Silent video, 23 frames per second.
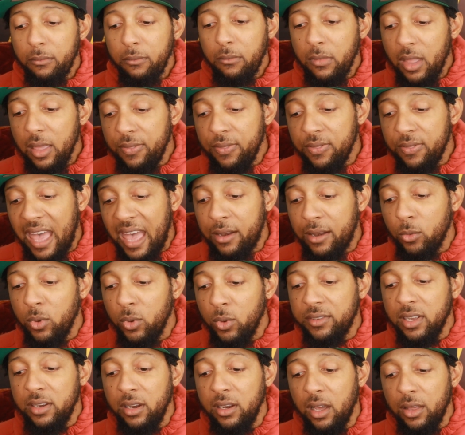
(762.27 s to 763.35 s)
that
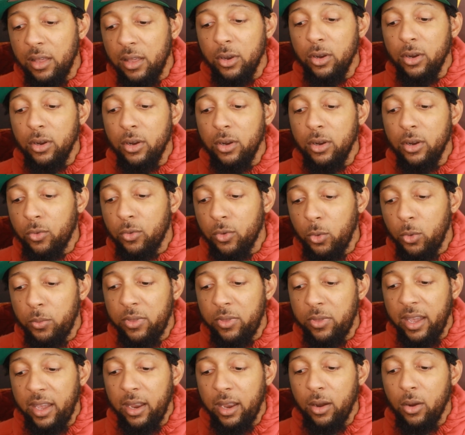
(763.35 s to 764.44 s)
was another group
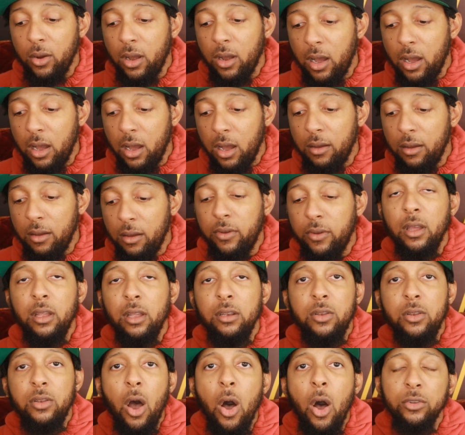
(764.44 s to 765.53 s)
there of
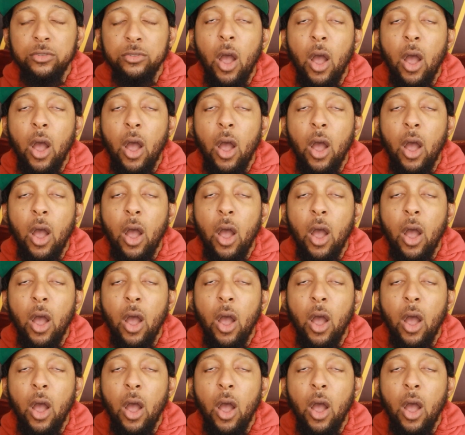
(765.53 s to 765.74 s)
dogs.